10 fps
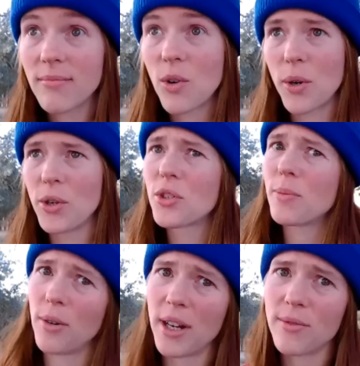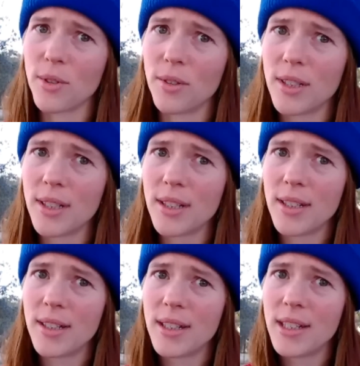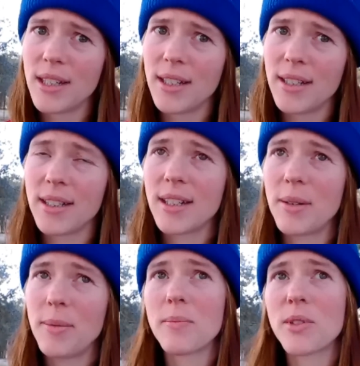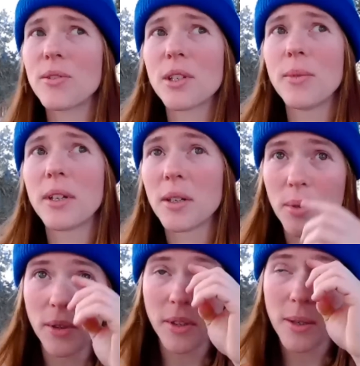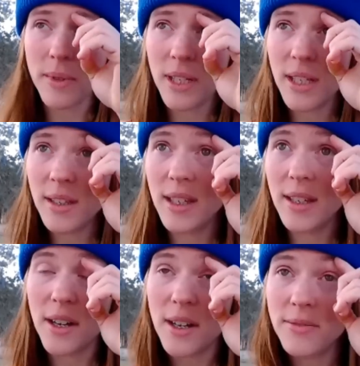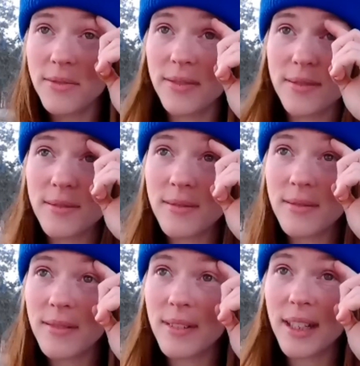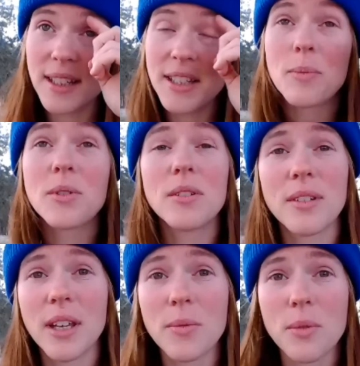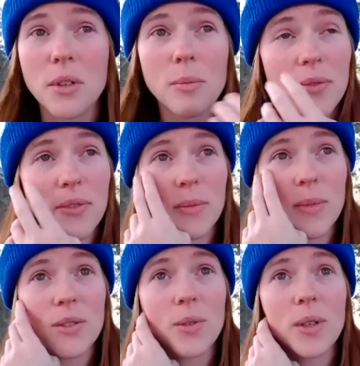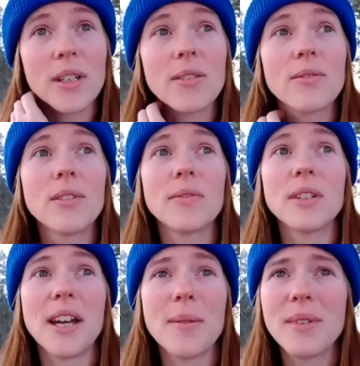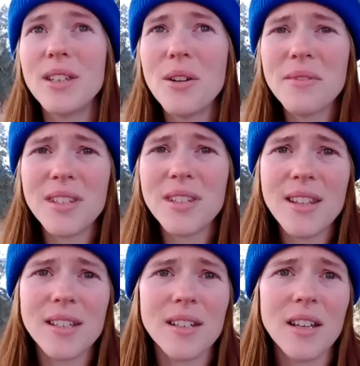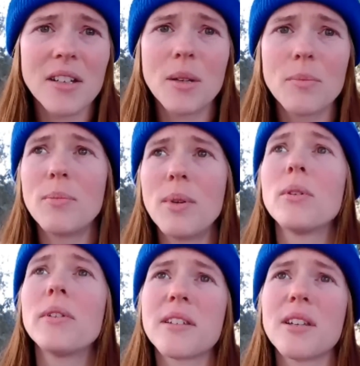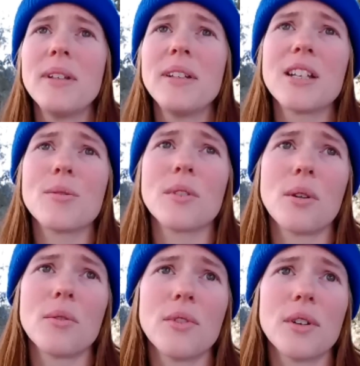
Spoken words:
or you should be grateful. I mean, I'm sure someone can pull up the off exception to that rule, but for the majority of the time, you don't say that to non-adopted people. That's something that is reserved for